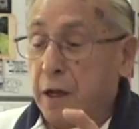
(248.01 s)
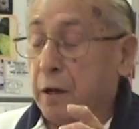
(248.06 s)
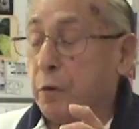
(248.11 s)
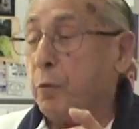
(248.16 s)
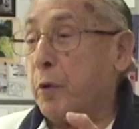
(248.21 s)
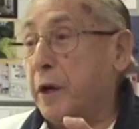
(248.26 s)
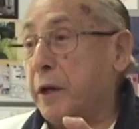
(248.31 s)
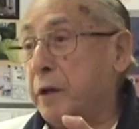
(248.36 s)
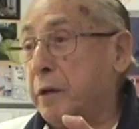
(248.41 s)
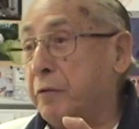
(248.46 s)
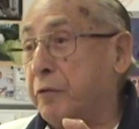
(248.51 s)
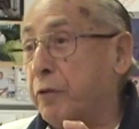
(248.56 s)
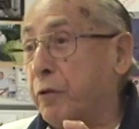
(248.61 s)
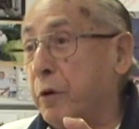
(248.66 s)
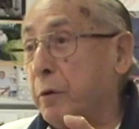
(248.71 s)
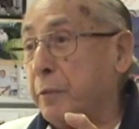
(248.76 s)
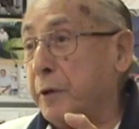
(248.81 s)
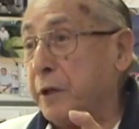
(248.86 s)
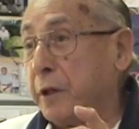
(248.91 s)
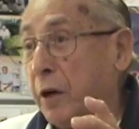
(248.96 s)
waiting
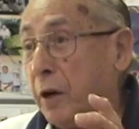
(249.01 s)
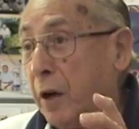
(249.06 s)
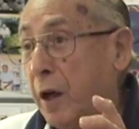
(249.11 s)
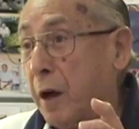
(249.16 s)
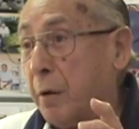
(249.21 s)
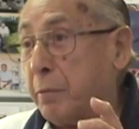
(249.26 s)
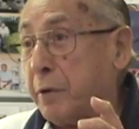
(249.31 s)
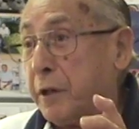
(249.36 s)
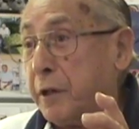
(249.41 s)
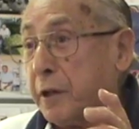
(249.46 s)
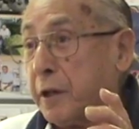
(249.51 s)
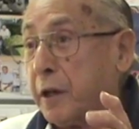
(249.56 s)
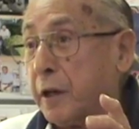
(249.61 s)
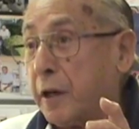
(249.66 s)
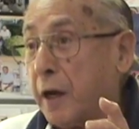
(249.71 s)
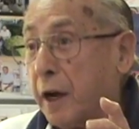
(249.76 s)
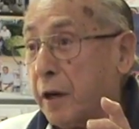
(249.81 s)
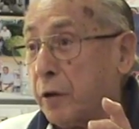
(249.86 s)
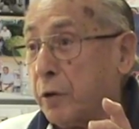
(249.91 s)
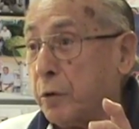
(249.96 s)
for me in the lobby of the
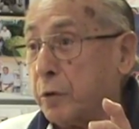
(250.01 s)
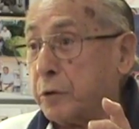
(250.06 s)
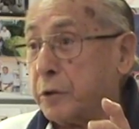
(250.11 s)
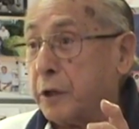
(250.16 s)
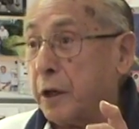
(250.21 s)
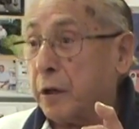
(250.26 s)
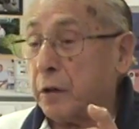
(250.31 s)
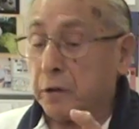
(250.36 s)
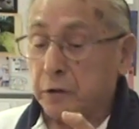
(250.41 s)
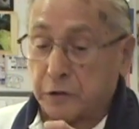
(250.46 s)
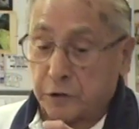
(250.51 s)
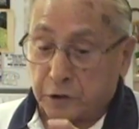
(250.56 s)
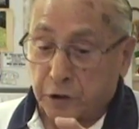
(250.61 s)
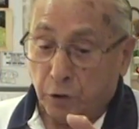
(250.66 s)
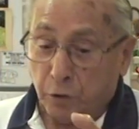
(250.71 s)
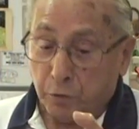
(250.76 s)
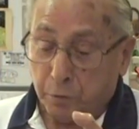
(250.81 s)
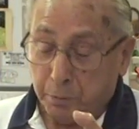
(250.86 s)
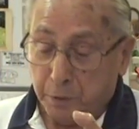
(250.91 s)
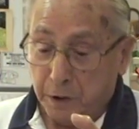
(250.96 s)
Connaught Hotel, and
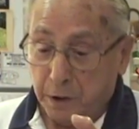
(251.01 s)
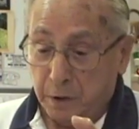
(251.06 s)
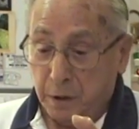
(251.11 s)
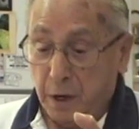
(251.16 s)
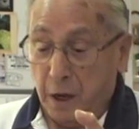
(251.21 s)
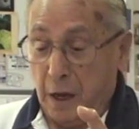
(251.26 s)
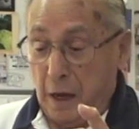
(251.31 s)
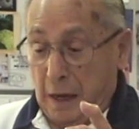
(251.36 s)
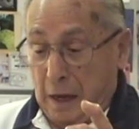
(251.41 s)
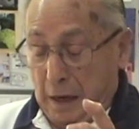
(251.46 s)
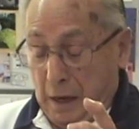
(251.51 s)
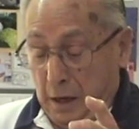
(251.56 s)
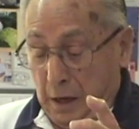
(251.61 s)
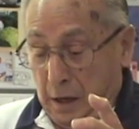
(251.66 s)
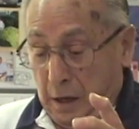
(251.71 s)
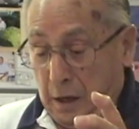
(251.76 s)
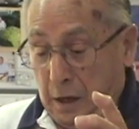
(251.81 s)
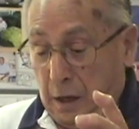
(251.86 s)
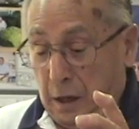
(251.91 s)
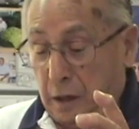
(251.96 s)
told me
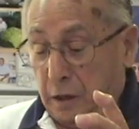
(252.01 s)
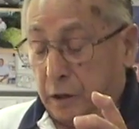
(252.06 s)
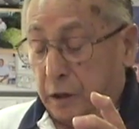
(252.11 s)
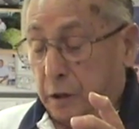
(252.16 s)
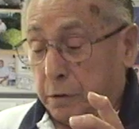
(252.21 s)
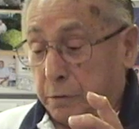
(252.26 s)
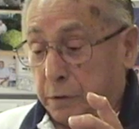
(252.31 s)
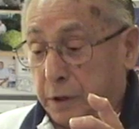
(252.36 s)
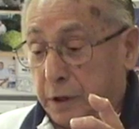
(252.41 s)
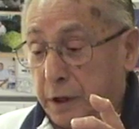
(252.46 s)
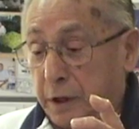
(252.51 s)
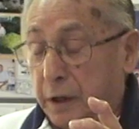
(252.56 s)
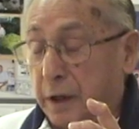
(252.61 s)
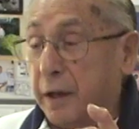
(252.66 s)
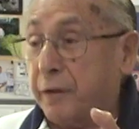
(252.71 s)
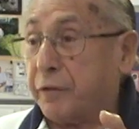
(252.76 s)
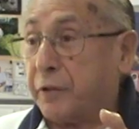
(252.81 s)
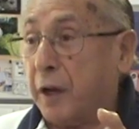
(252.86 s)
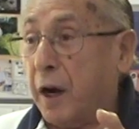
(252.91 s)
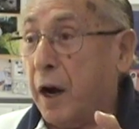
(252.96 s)
they
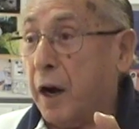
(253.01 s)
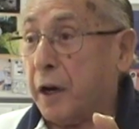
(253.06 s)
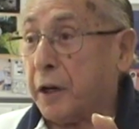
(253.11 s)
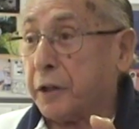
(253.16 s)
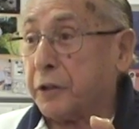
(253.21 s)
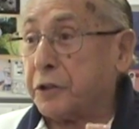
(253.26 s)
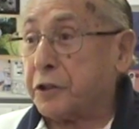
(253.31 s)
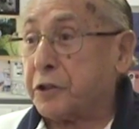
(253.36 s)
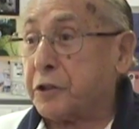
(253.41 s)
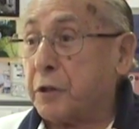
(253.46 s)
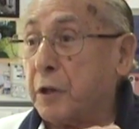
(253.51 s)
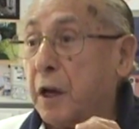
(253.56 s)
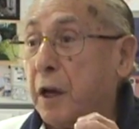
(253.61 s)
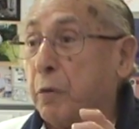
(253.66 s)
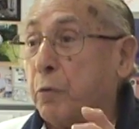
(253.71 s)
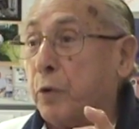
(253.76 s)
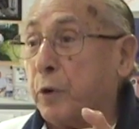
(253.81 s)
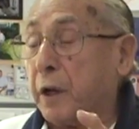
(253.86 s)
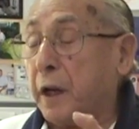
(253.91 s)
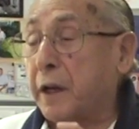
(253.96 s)
left Hawkins,
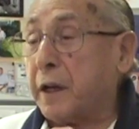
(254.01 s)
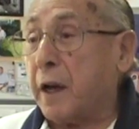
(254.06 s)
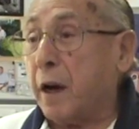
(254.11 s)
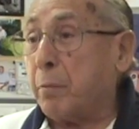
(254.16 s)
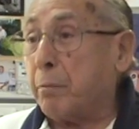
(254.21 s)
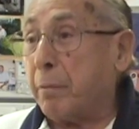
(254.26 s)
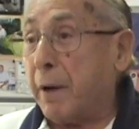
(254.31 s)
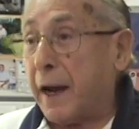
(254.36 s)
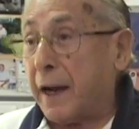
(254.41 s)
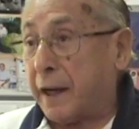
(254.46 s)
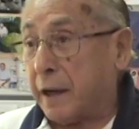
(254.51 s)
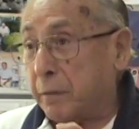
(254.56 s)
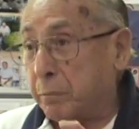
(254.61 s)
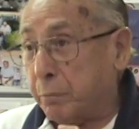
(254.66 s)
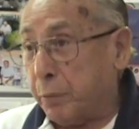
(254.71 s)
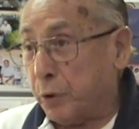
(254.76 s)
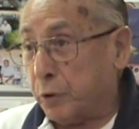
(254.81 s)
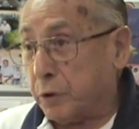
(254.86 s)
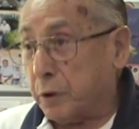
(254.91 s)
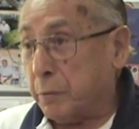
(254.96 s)
would I come back and
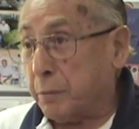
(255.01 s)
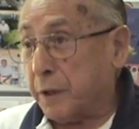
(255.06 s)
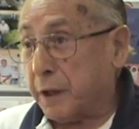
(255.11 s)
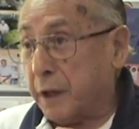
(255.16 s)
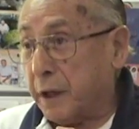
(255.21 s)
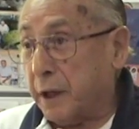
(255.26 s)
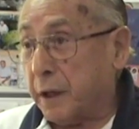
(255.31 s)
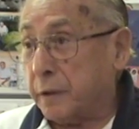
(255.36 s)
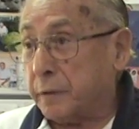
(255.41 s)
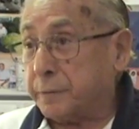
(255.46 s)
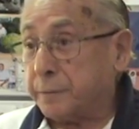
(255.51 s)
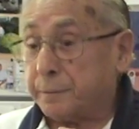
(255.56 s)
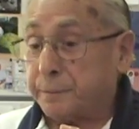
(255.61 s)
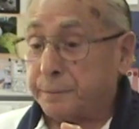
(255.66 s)
book them again,